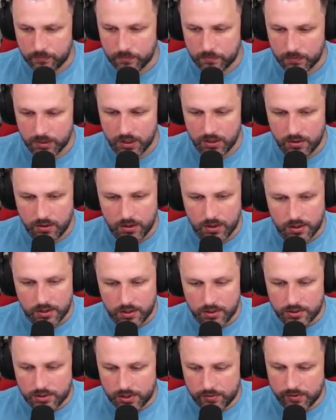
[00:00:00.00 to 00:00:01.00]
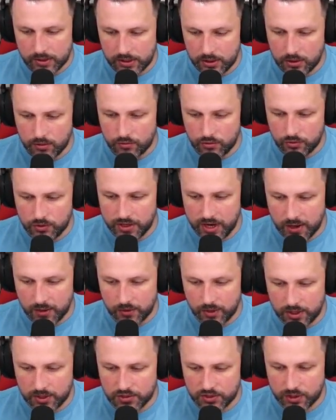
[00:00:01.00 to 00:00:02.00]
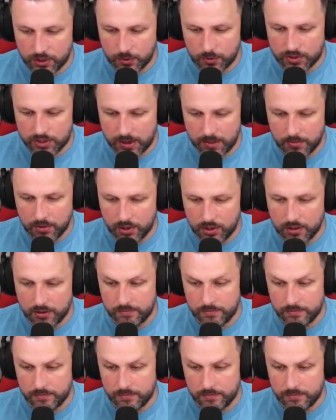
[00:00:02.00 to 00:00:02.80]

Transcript: Let's have a little run down here, see what's happening then.